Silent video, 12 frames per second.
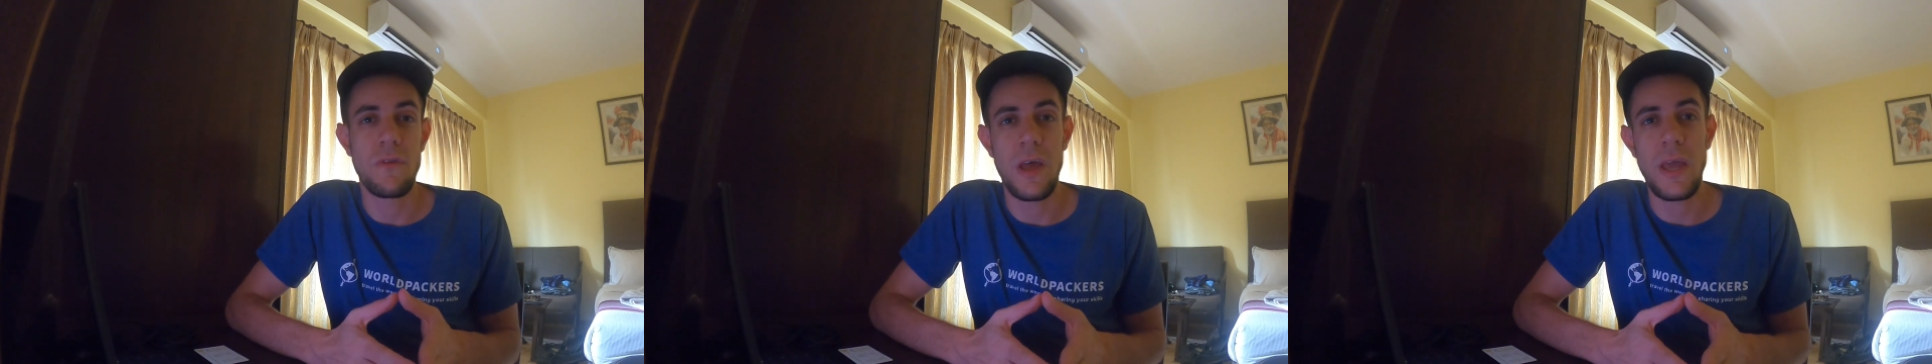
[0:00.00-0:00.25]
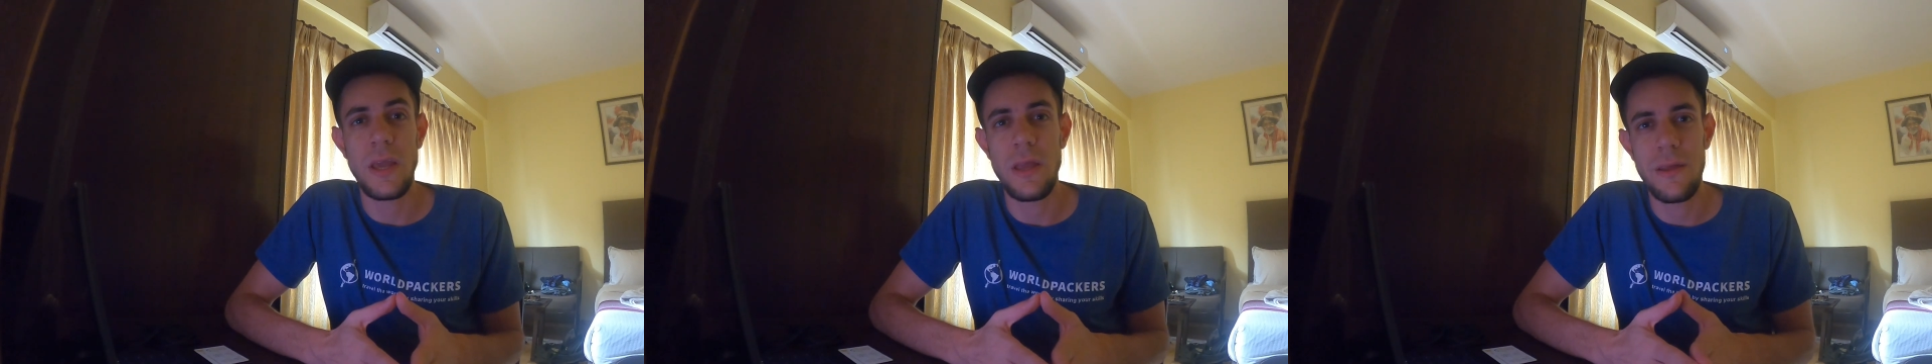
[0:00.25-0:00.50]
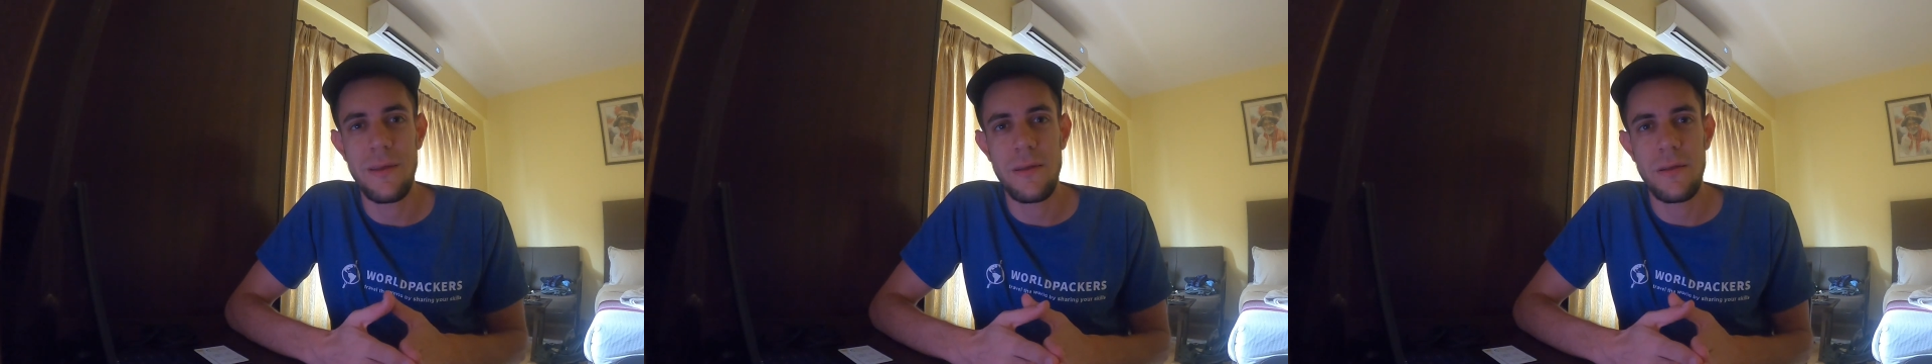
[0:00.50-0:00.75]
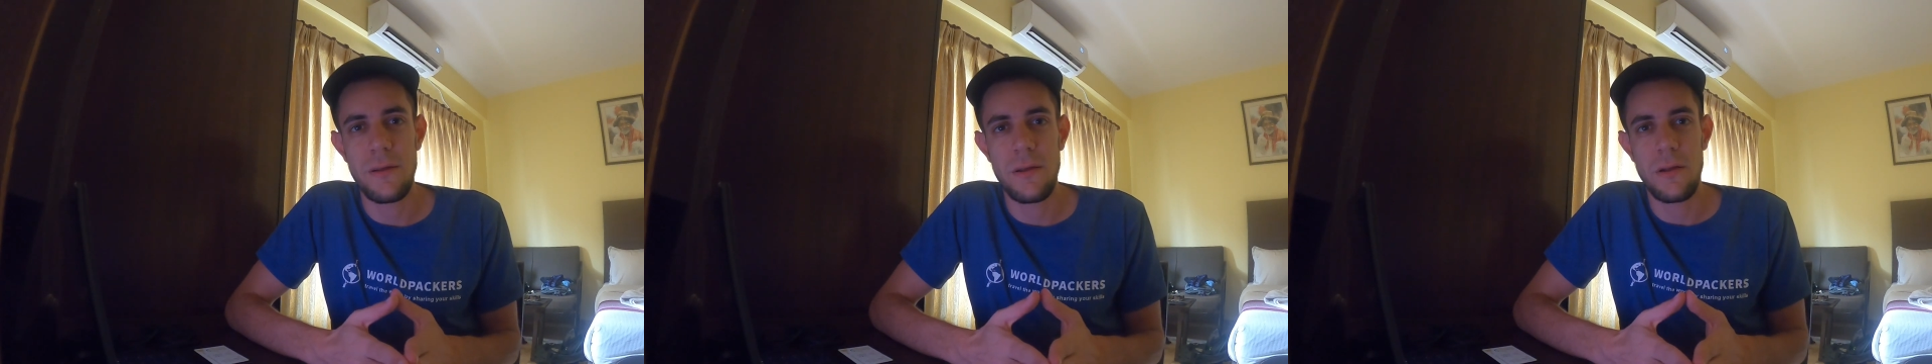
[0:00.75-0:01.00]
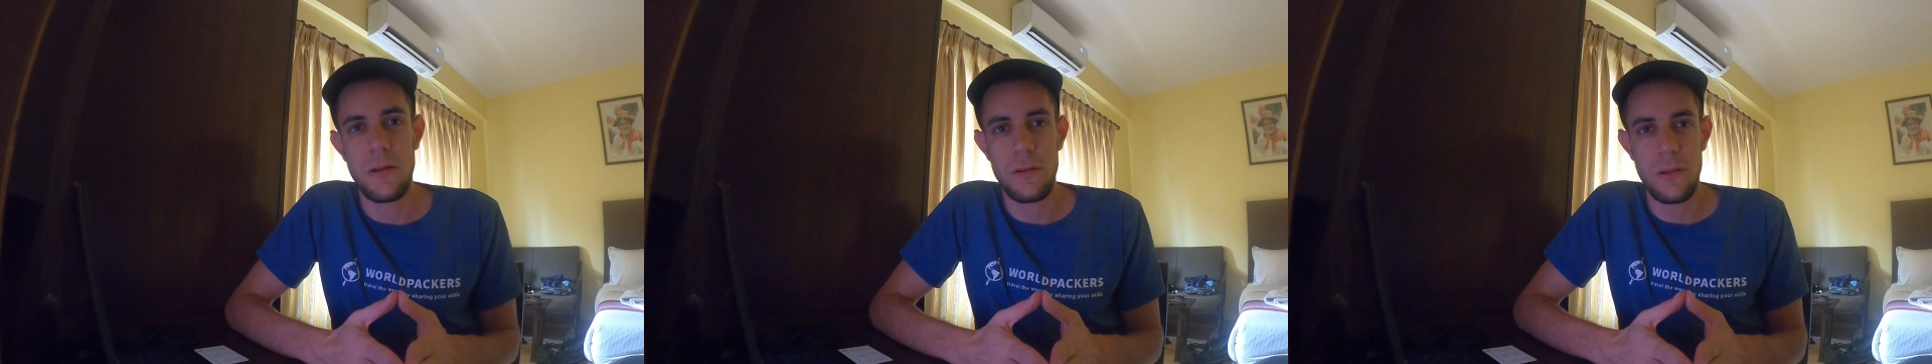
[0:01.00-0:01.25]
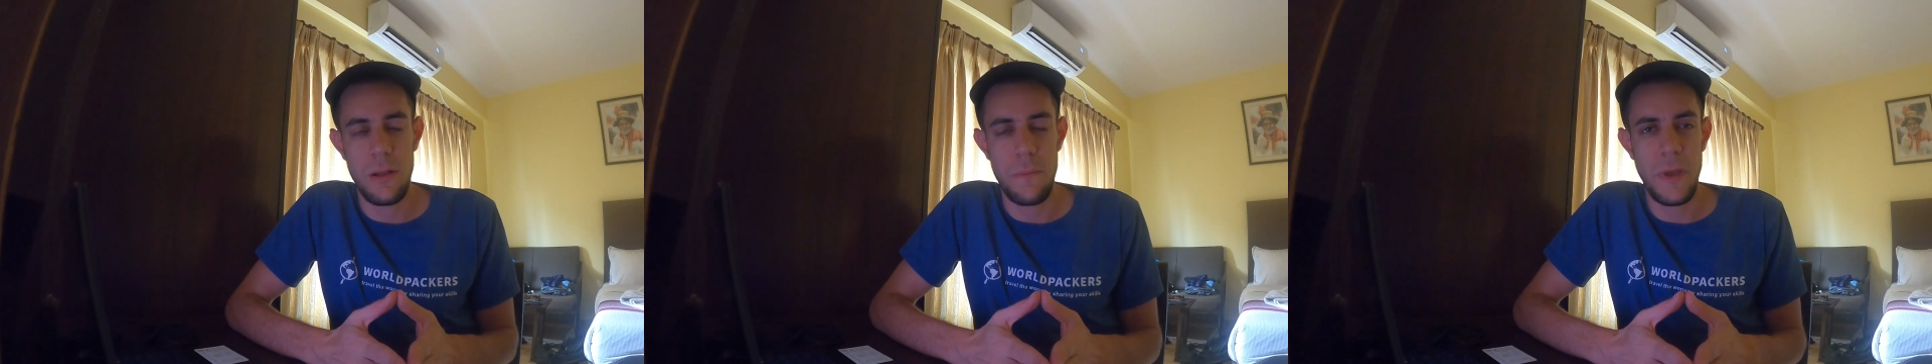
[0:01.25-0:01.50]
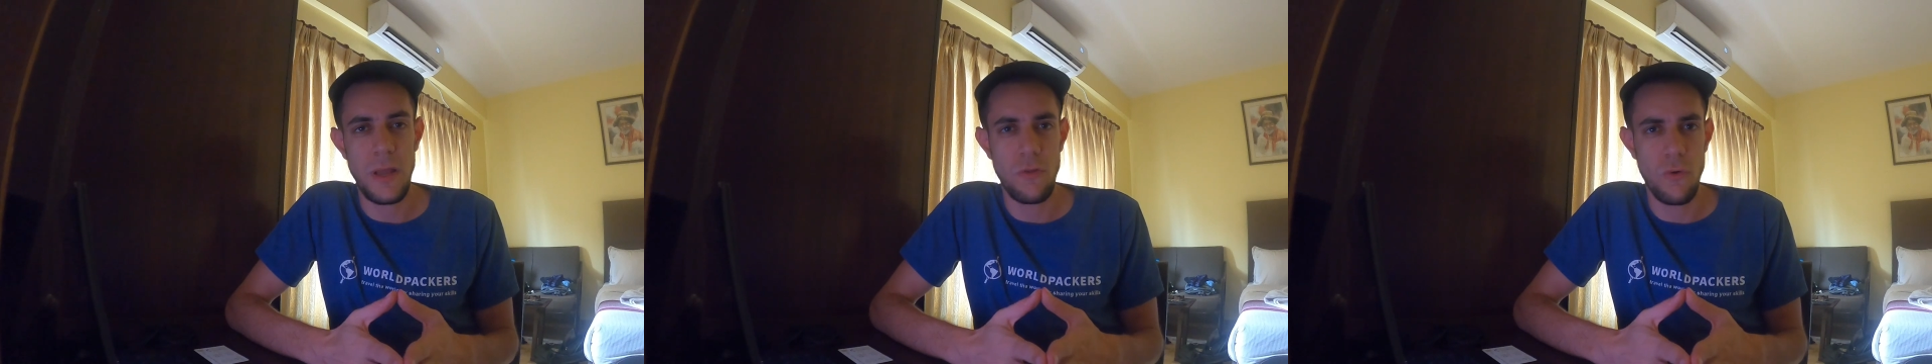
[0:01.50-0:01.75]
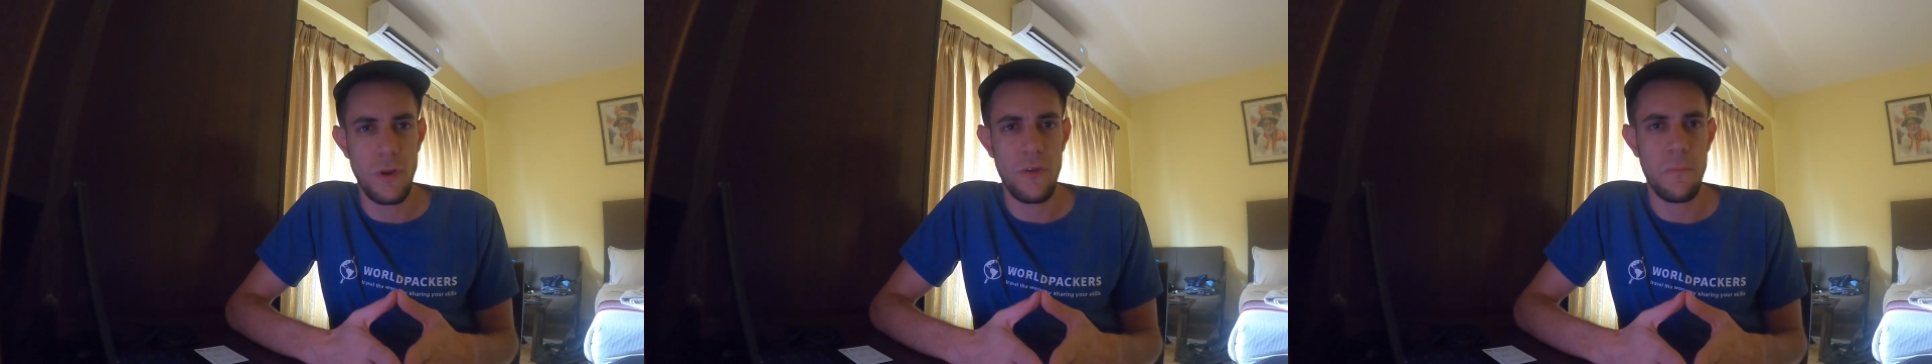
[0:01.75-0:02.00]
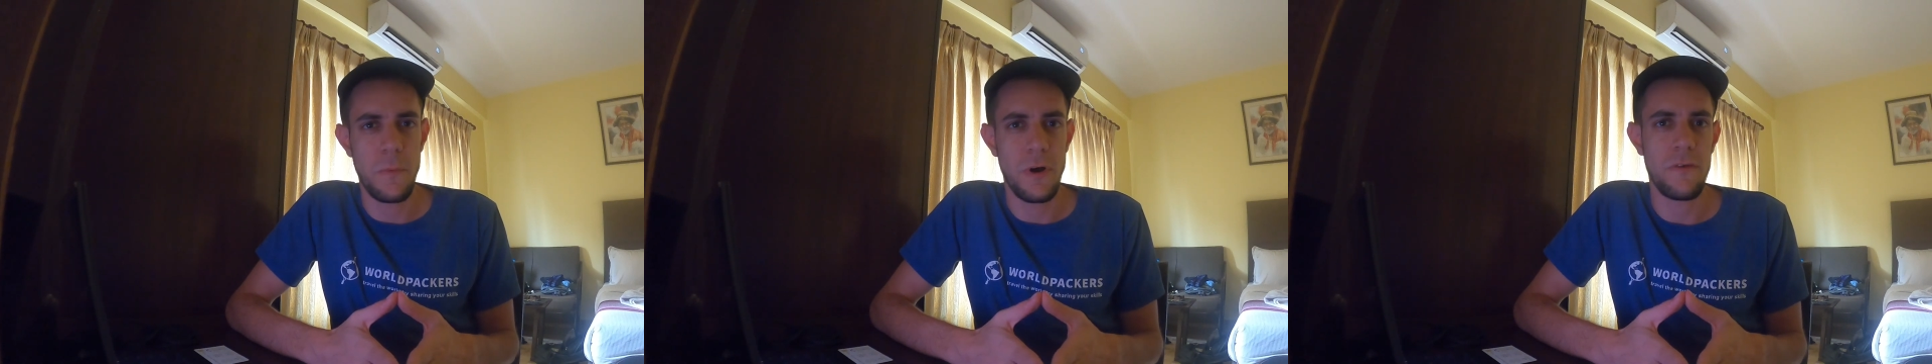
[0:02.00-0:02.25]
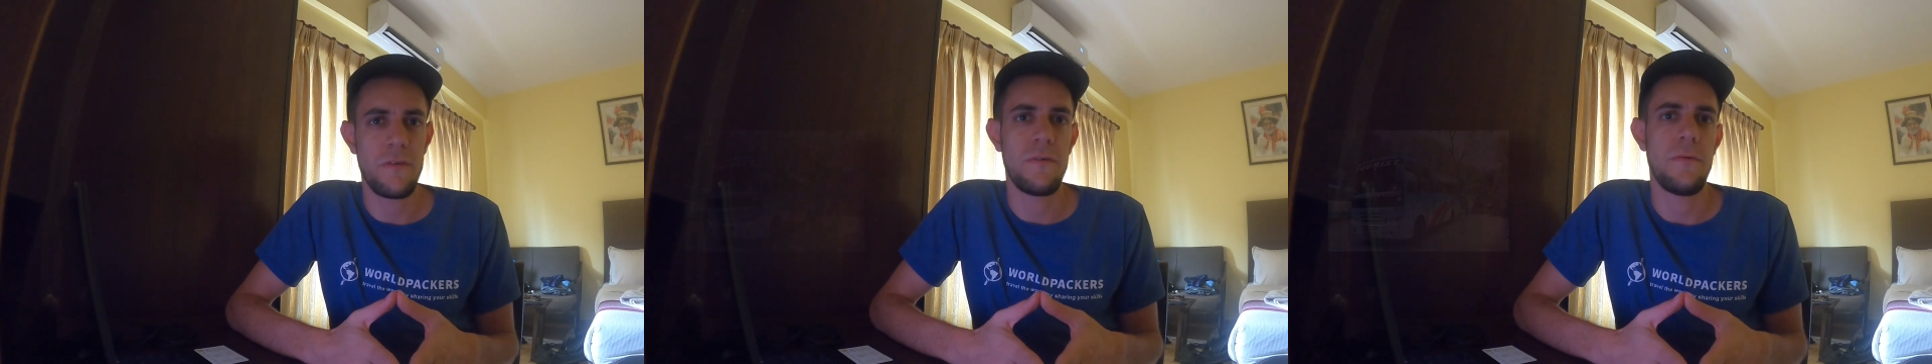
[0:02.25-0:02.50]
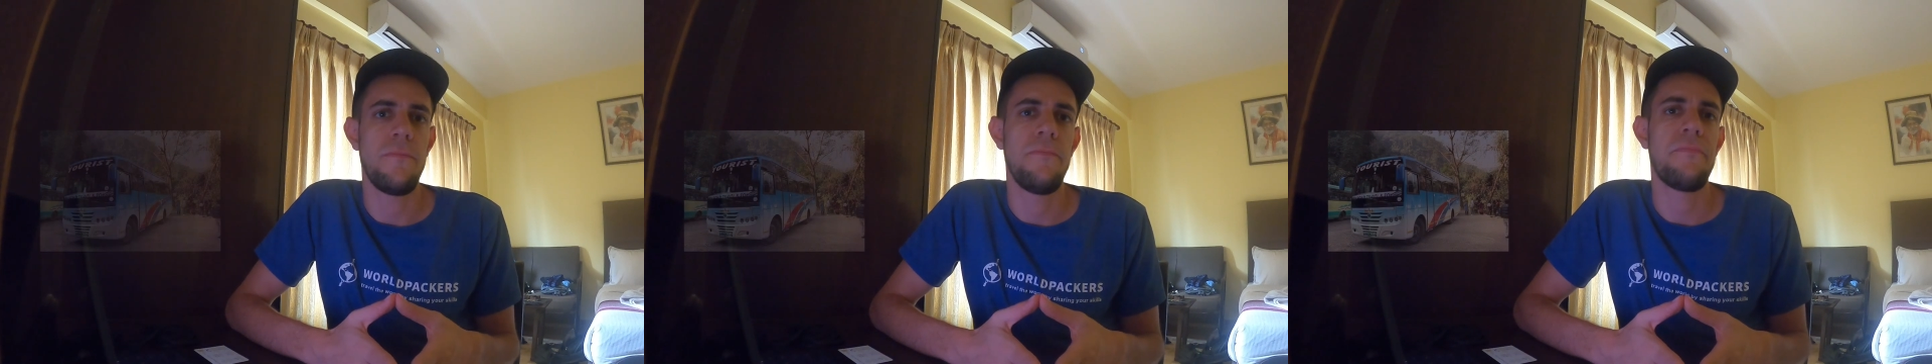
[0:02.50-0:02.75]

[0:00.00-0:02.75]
take a big tourist bus.